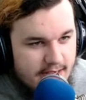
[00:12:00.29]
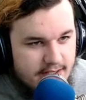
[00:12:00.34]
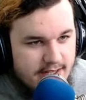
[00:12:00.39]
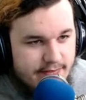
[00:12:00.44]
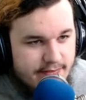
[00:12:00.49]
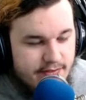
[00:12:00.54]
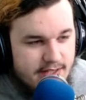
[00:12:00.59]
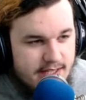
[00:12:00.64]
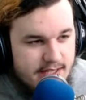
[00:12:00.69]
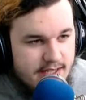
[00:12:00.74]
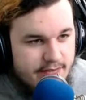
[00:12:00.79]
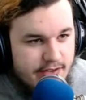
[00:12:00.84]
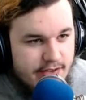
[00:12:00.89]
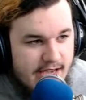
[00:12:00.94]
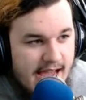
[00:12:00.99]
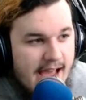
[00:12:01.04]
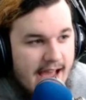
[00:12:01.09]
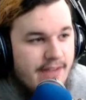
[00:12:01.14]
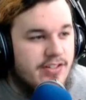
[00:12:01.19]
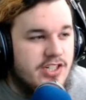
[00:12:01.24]
definitely, if you
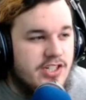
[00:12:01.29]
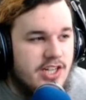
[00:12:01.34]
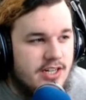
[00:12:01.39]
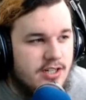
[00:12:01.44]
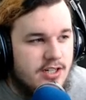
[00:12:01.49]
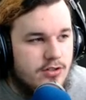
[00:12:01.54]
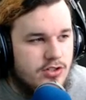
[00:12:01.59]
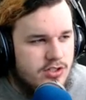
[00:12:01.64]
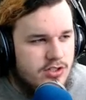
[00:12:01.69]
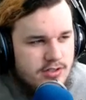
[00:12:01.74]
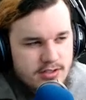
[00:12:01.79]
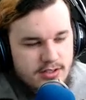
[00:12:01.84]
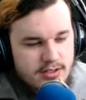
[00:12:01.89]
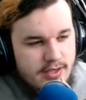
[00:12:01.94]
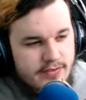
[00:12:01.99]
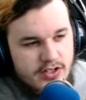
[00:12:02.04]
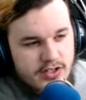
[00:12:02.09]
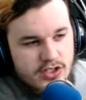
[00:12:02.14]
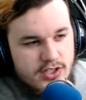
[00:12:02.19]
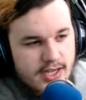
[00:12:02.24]
haven't checked out, just
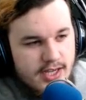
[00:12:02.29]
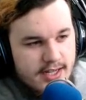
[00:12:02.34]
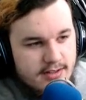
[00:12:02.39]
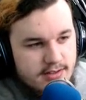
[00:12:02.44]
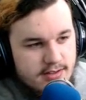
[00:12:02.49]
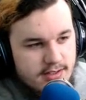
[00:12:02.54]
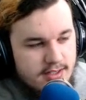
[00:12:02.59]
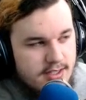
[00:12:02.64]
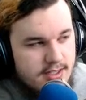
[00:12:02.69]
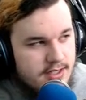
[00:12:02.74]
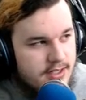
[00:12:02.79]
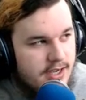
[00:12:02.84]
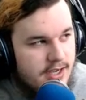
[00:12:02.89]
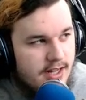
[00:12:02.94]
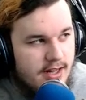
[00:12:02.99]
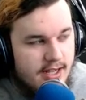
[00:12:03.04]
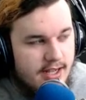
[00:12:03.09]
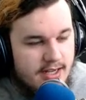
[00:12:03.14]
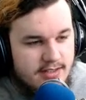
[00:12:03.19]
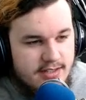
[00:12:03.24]
give it a chance. Uh,
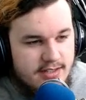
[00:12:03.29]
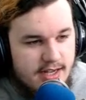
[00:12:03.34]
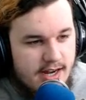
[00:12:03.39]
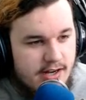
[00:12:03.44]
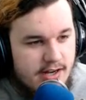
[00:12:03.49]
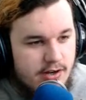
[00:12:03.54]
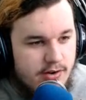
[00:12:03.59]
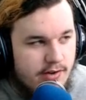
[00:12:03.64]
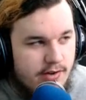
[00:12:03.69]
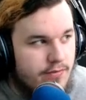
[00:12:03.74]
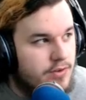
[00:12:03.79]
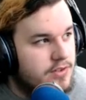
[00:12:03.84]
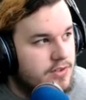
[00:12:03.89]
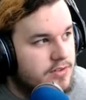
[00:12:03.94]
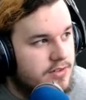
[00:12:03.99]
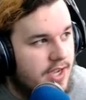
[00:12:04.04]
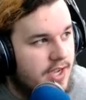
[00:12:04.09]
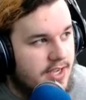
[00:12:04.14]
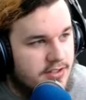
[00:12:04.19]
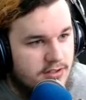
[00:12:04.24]
like I said, I know everyone
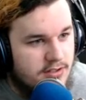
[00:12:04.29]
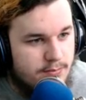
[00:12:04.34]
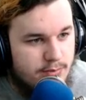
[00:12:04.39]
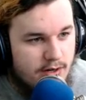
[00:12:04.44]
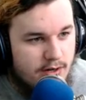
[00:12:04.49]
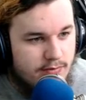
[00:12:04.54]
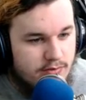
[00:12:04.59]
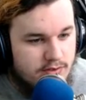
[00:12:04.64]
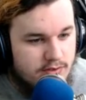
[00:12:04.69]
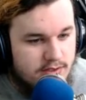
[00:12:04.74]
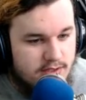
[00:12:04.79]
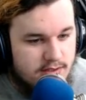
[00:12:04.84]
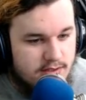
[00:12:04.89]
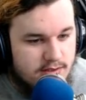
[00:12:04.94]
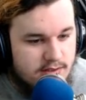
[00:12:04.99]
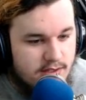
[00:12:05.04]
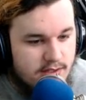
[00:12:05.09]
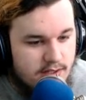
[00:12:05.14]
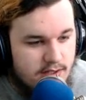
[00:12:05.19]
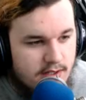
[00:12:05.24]
has their
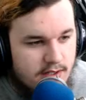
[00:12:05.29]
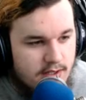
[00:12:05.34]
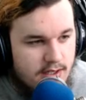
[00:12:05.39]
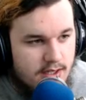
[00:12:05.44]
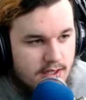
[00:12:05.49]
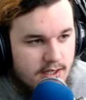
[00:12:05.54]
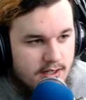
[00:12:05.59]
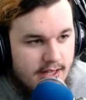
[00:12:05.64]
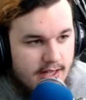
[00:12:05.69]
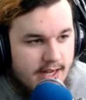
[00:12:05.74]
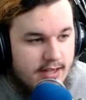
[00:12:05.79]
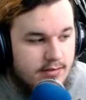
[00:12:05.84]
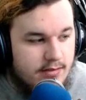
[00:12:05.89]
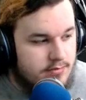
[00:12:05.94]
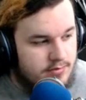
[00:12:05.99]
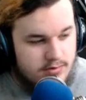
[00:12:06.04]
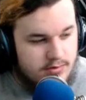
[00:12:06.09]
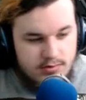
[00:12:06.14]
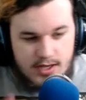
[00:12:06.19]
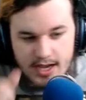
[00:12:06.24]
preferences. Uh, like,
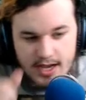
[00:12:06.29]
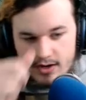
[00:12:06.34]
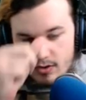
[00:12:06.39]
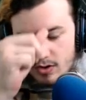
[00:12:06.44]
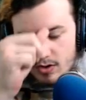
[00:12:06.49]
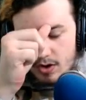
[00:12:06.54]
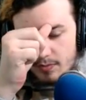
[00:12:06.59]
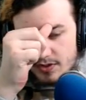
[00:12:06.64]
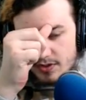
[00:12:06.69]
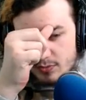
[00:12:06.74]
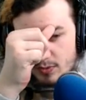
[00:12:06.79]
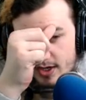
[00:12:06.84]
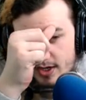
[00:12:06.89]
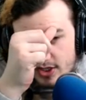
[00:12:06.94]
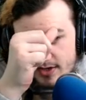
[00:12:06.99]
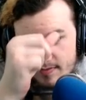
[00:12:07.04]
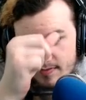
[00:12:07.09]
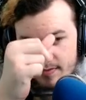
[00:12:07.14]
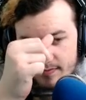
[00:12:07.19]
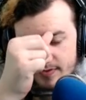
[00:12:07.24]
I don't always watch
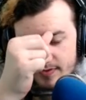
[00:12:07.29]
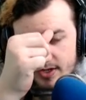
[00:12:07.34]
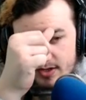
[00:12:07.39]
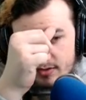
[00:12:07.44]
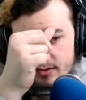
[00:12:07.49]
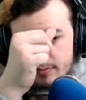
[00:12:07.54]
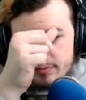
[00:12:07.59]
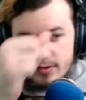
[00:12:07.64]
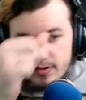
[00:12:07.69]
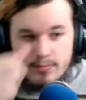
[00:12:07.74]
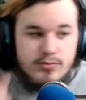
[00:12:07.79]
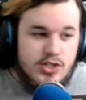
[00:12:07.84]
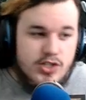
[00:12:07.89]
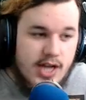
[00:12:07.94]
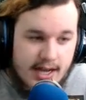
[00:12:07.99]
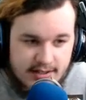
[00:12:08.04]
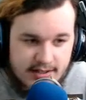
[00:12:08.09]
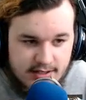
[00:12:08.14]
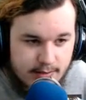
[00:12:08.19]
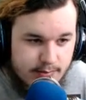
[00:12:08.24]
every video from
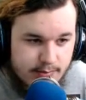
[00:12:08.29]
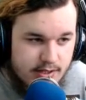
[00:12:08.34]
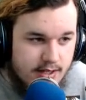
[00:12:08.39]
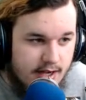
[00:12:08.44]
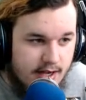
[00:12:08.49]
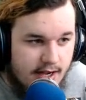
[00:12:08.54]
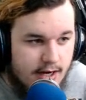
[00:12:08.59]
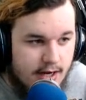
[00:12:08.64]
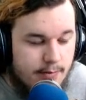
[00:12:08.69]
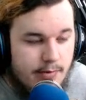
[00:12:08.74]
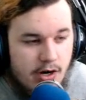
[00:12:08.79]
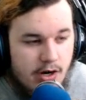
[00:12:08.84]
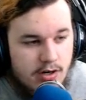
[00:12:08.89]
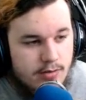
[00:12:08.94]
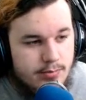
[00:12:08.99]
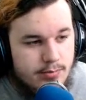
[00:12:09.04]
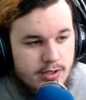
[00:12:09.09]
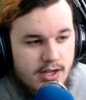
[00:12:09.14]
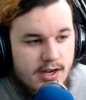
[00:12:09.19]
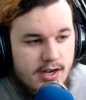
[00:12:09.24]
Jacksepticeye or
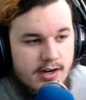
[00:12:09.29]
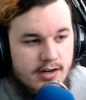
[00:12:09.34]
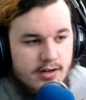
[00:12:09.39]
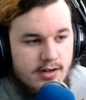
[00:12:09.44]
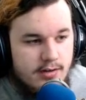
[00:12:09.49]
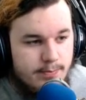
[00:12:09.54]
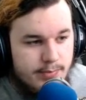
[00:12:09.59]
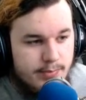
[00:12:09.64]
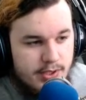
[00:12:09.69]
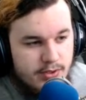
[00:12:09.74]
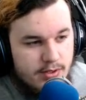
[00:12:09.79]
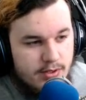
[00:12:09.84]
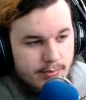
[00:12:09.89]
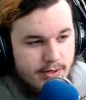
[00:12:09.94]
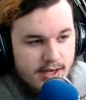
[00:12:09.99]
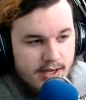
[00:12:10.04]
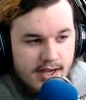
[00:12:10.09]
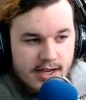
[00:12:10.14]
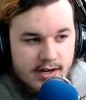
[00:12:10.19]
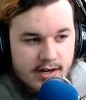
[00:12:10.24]
Markiplier or
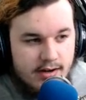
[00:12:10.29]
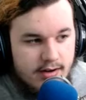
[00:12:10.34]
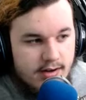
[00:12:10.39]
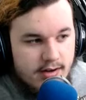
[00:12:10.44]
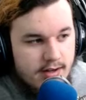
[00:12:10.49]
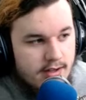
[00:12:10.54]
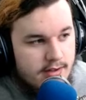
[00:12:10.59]
PewDiePie or,